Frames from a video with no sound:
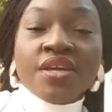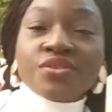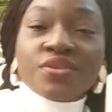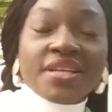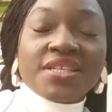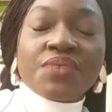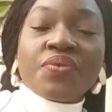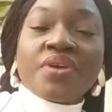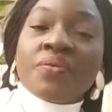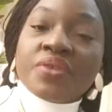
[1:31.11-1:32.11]
So let's
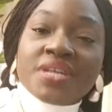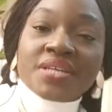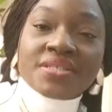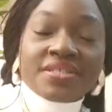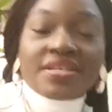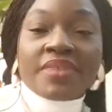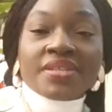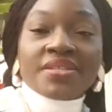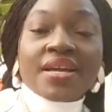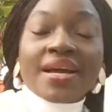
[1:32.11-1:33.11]
enrich our system and
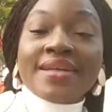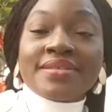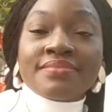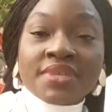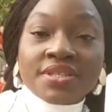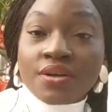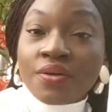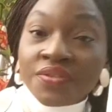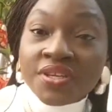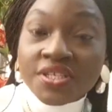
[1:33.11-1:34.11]
take as much
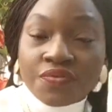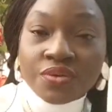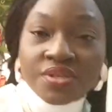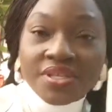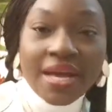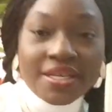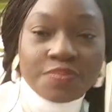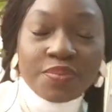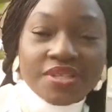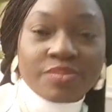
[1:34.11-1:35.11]
of these foods as
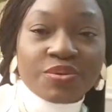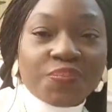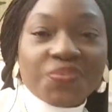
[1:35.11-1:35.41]
possible.